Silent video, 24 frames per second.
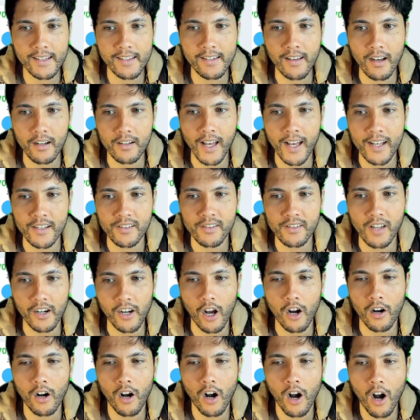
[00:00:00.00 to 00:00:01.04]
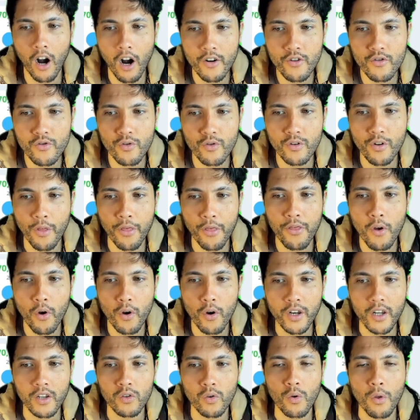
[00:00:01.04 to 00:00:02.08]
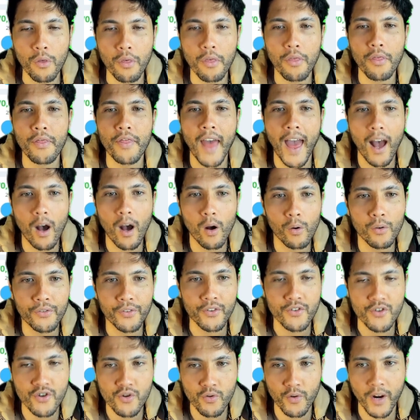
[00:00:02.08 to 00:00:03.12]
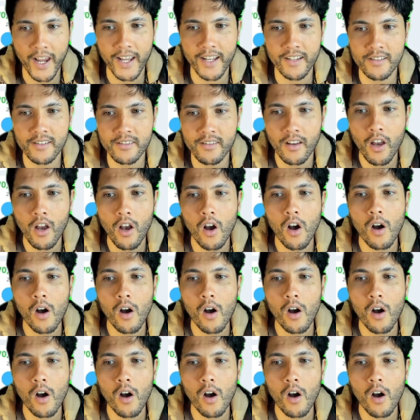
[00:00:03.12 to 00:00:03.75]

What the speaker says: has done 132,000 trades